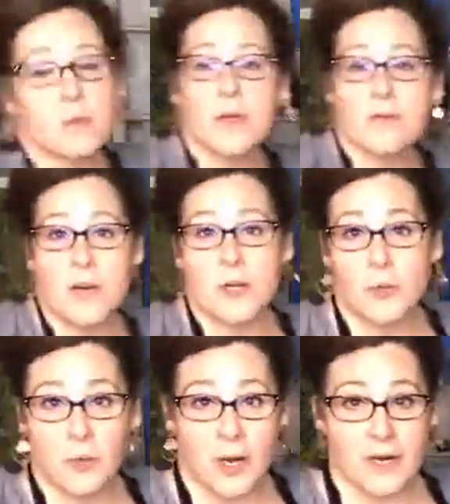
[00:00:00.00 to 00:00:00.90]
is one of our
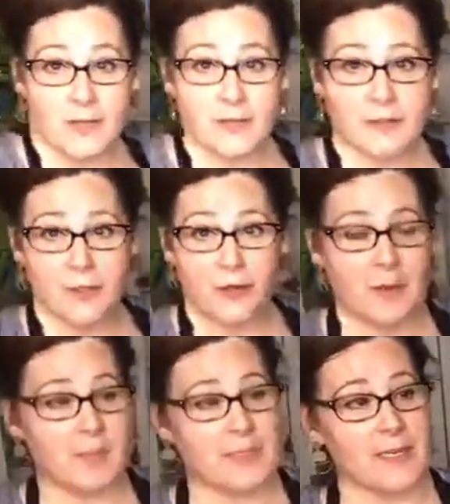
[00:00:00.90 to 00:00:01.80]
new products, the
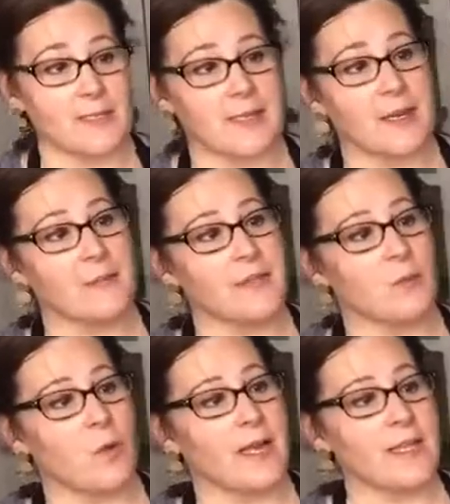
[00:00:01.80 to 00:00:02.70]
Decrepit dust. It comes
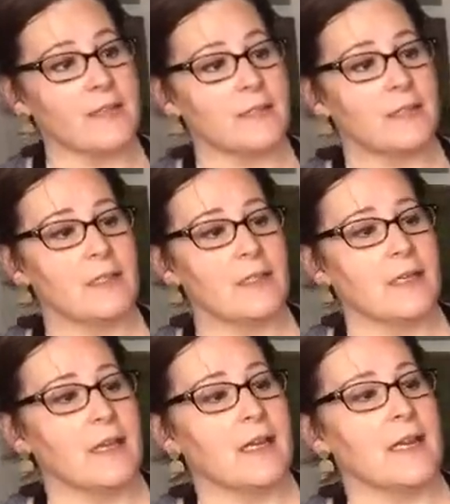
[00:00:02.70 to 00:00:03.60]
in white,
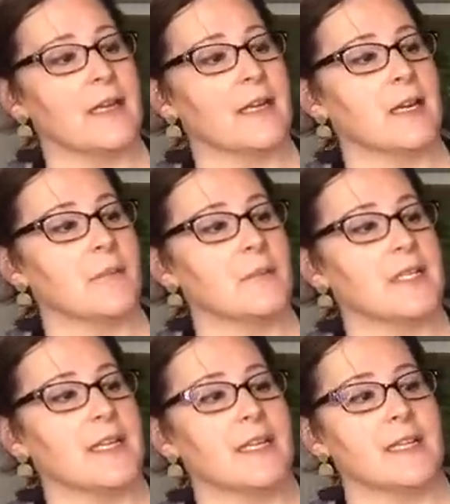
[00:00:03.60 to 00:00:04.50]
and it
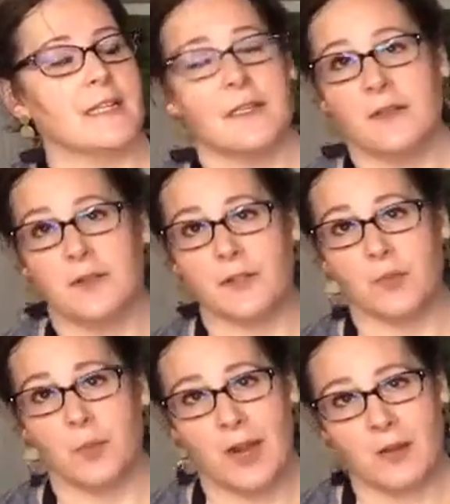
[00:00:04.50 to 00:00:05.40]
comes in
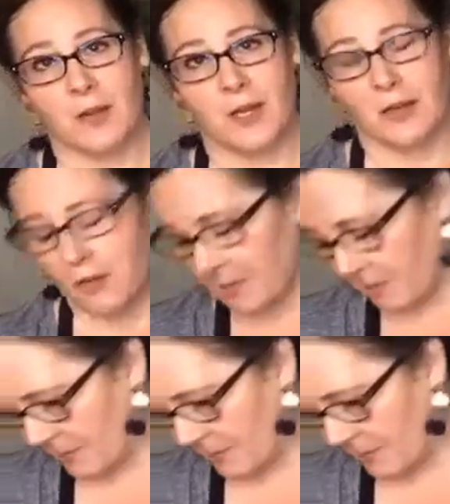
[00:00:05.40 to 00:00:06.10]
this brown color.